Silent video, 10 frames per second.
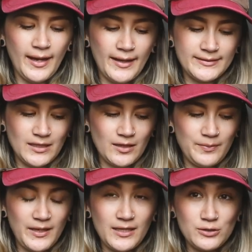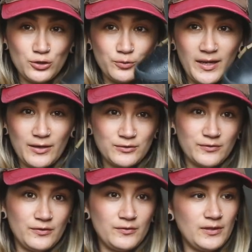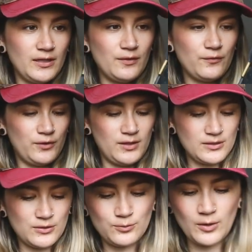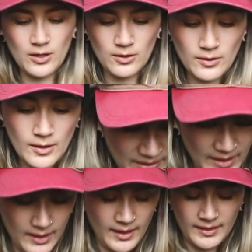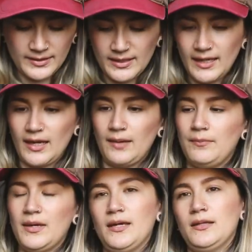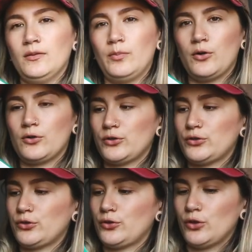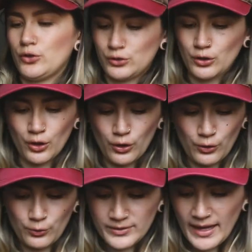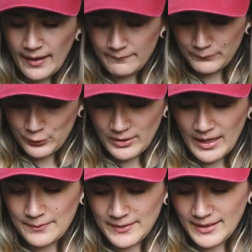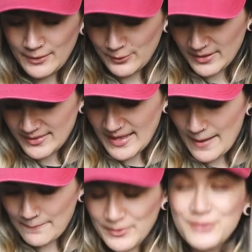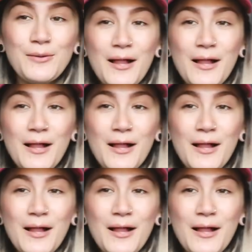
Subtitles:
And I paid £2.50 for these as well. And they came in the box. So yeah, pretty happy with them as